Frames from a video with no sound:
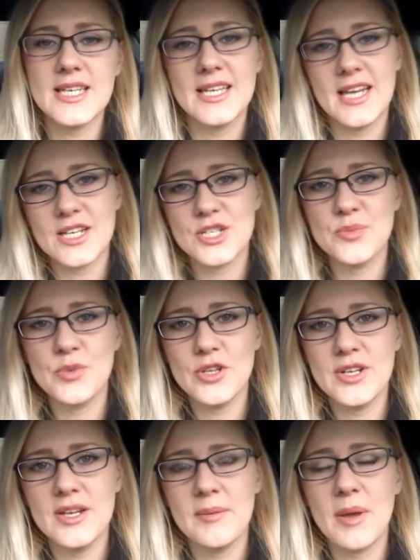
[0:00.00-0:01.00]
I can actually put
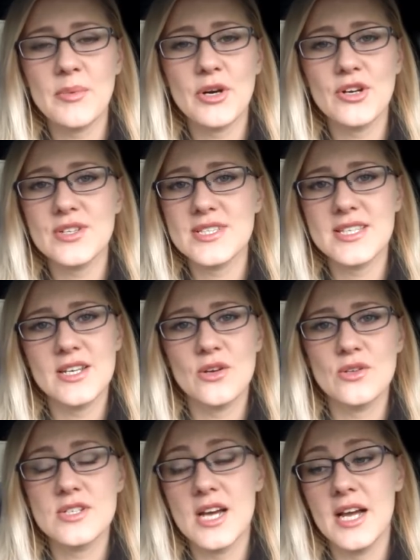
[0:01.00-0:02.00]
it in my purse at
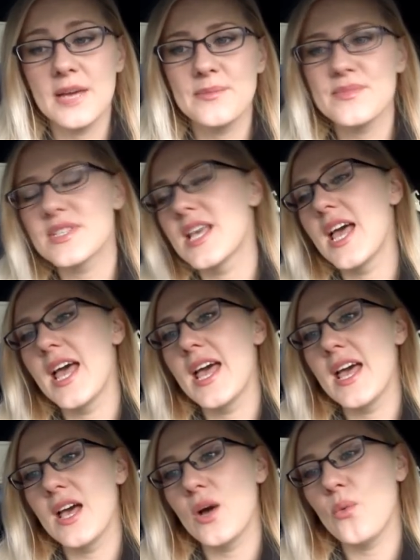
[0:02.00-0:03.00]
all times,
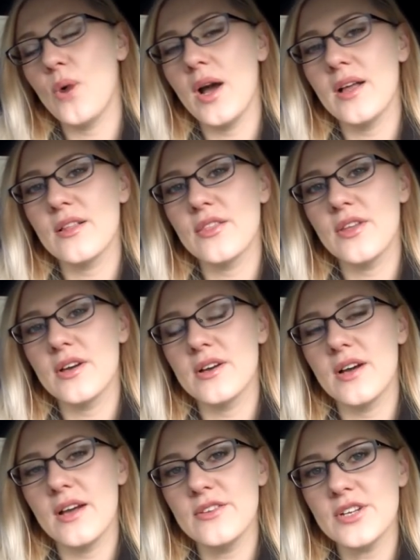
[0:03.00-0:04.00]
while
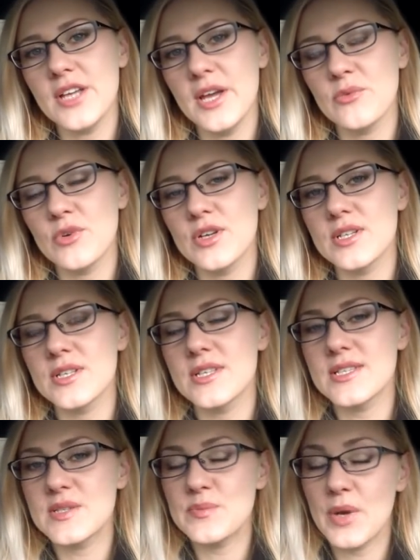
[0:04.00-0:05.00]
the other camera
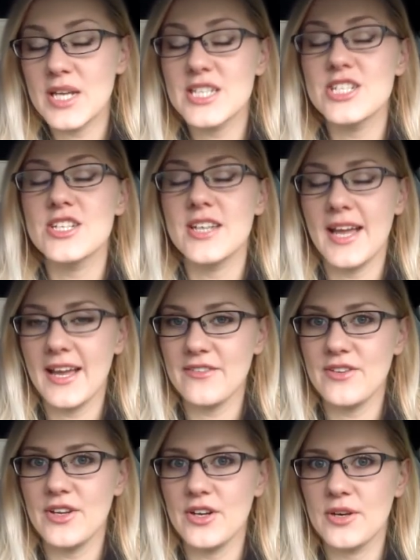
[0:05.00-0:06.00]
is much
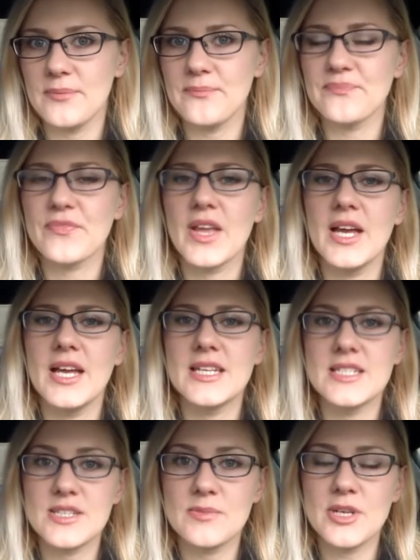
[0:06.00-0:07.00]
heavier
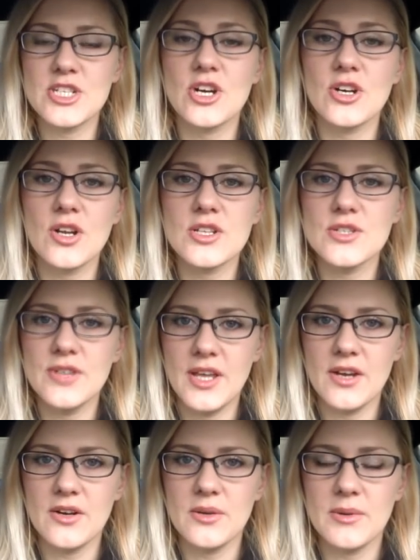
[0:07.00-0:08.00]
and much harder to
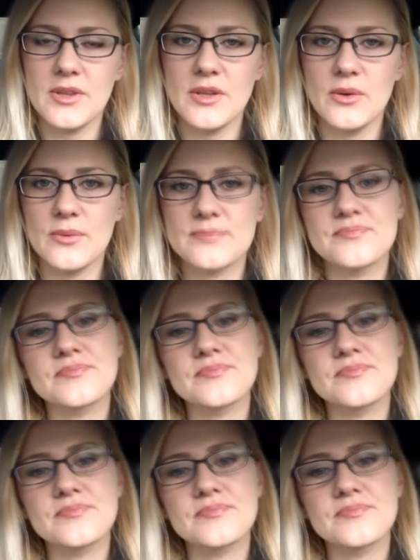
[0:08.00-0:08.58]
carry with you.